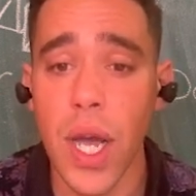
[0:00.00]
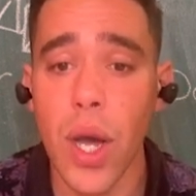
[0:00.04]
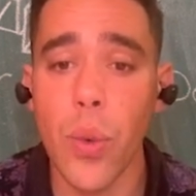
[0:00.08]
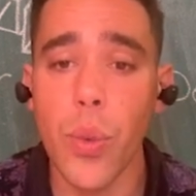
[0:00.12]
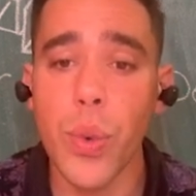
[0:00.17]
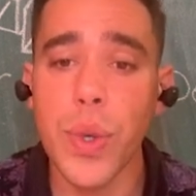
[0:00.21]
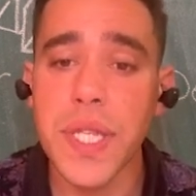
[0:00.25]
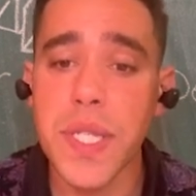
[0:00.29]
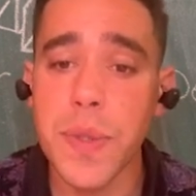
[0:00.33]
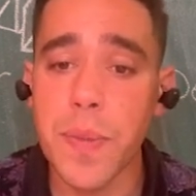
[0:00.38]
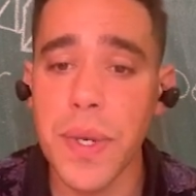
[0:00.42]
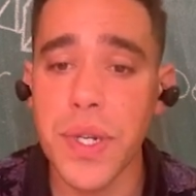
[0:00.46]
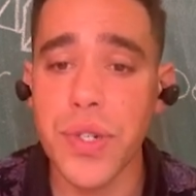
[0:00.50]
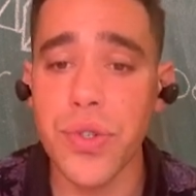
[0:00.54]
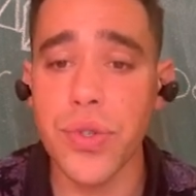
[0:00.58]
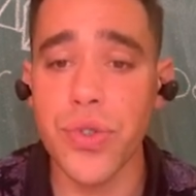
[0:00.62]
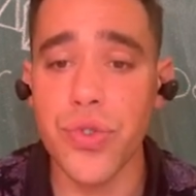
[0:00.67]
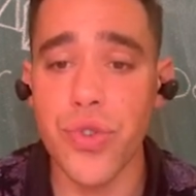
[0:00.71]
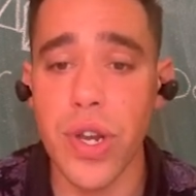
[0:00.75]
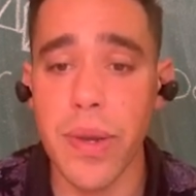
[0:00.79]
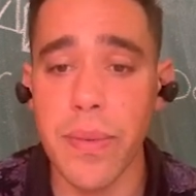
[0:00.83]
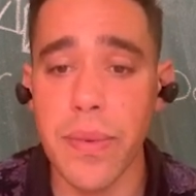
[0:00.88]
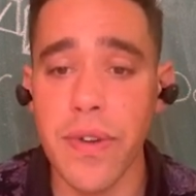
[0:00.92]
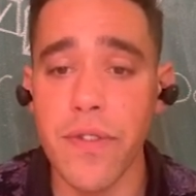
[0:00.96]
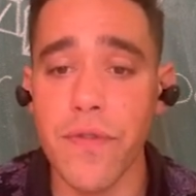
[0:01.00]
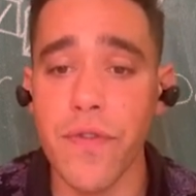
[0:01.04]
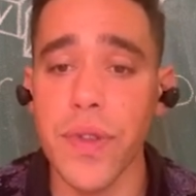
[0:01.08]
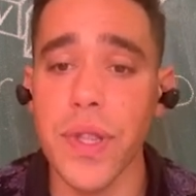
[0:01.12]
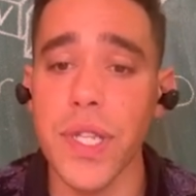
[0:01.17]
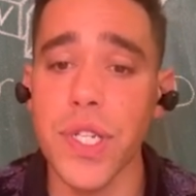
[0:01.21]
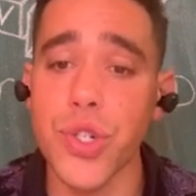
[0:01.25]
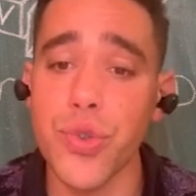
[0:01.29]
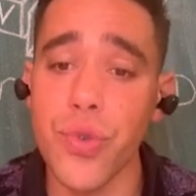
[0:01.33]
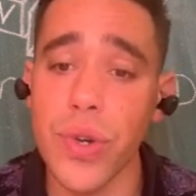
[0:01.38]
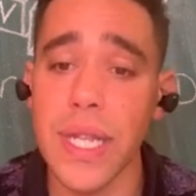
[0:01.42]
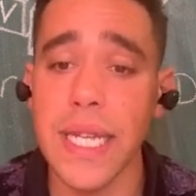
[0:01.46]
with special treatment for the
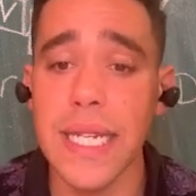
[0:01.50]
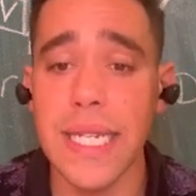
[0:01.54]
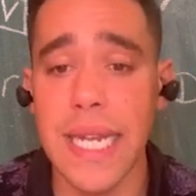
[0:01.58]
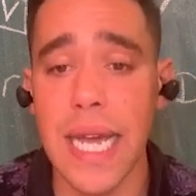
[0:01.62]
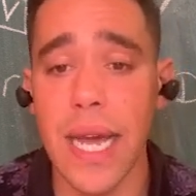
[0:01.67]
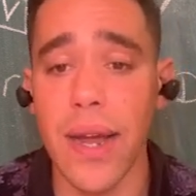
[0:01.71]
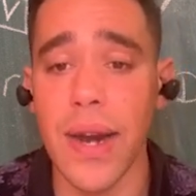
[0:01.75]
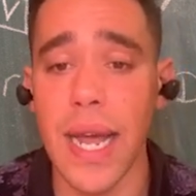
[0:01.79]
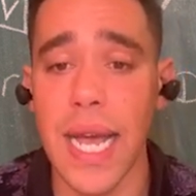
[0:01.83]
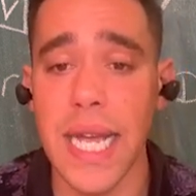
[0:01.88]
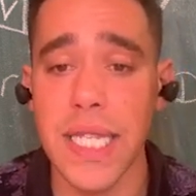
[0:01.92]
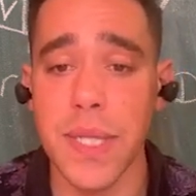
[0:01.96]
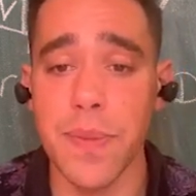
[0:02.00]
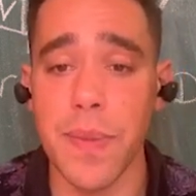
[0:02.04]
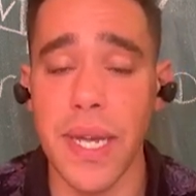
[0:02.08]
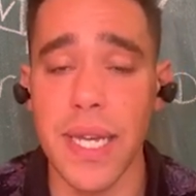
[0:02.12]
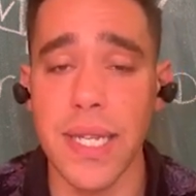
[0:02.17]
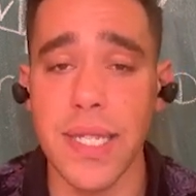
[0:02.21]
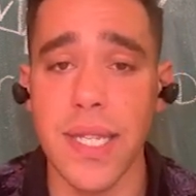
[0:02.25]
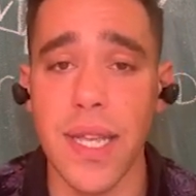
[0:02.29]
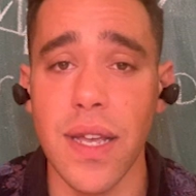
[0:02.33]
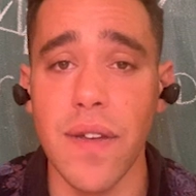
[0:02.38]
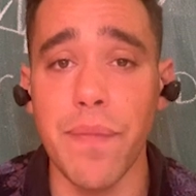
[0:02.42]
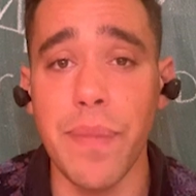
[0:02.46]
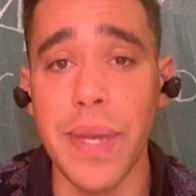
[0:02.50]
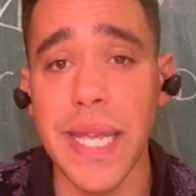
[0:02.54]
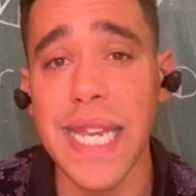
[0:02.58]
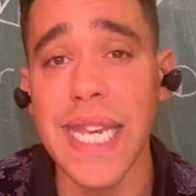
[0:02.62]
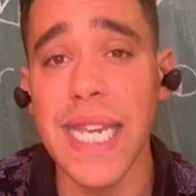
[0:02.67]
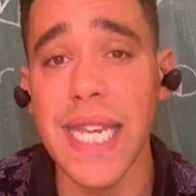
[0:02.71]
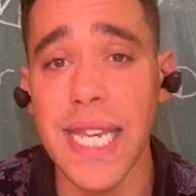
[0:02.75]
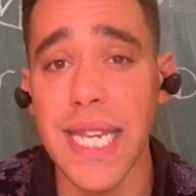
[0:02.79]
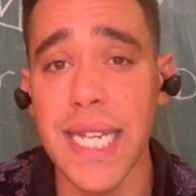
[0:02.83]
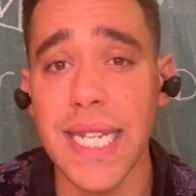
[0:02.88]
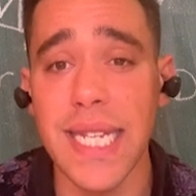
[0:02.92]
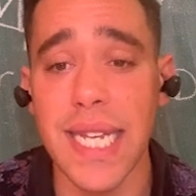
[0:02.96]
drilling down aspects of
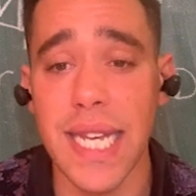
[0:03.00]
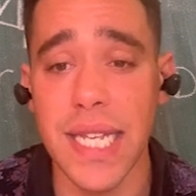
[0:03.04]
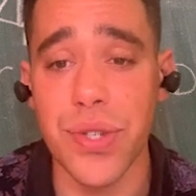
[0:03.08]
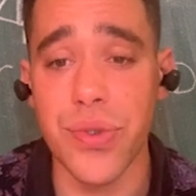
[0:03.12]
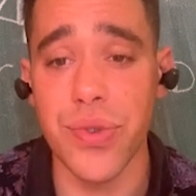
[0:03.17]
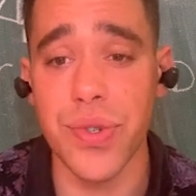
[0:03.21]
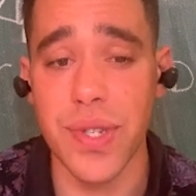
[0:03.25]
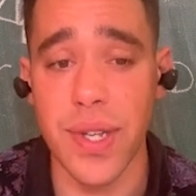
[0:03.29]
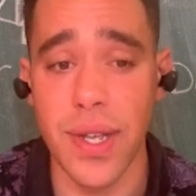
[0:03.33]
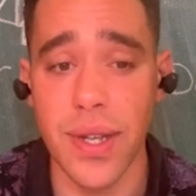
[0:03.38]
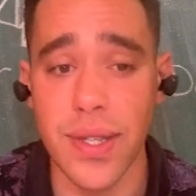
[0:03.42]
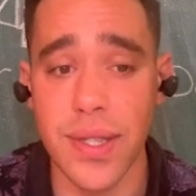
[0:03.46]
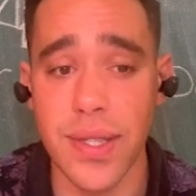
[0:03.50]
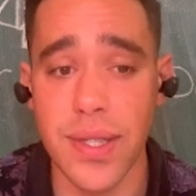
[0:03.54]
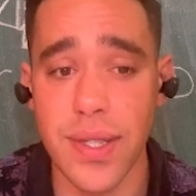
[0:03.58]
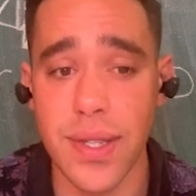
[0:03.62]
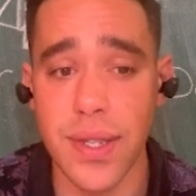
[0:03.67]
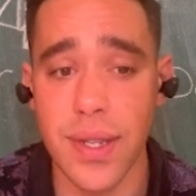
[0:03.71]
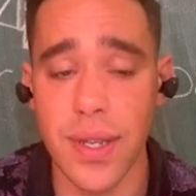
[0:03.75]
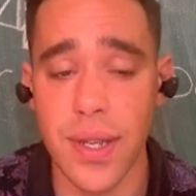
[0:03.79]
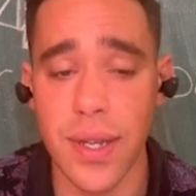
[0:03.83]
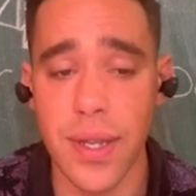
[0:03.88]
BDD test results.